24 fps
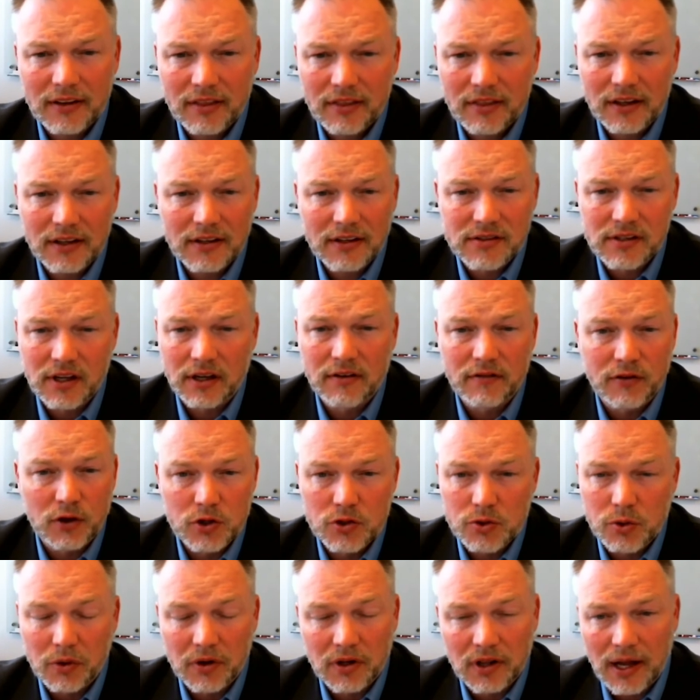things like
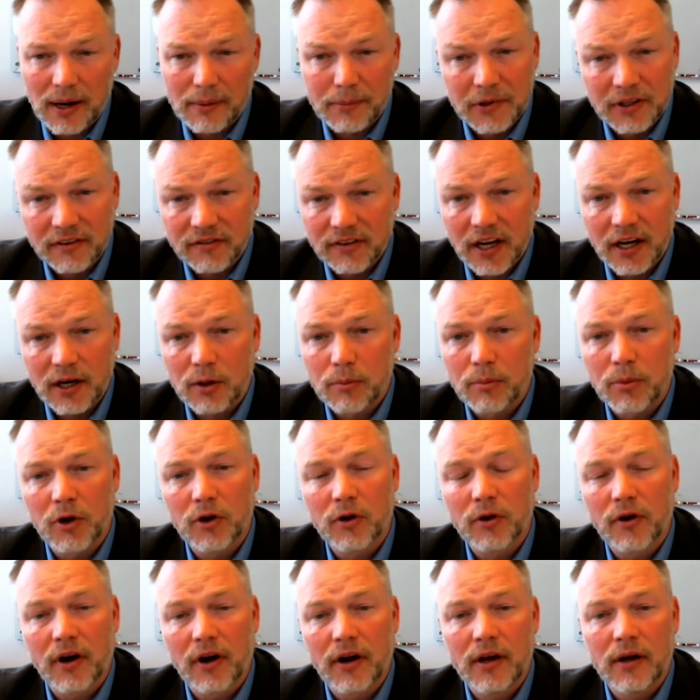virtual collaborative care
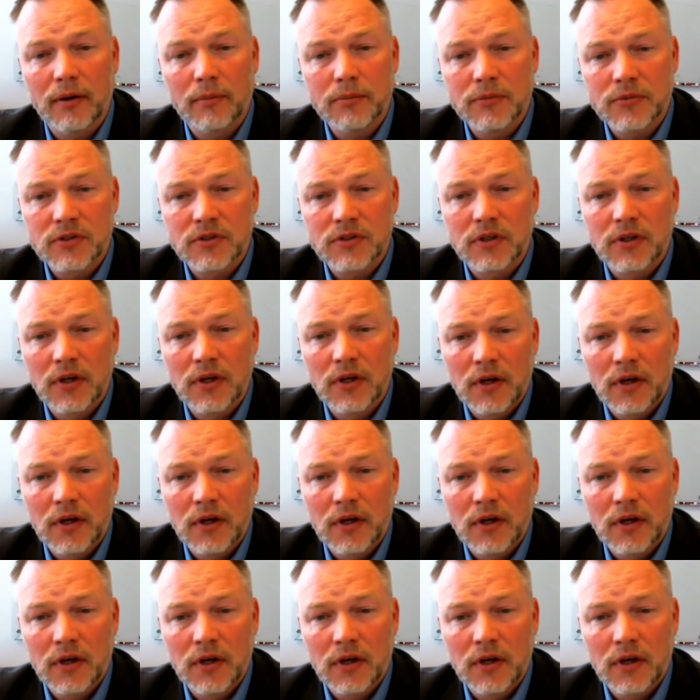programs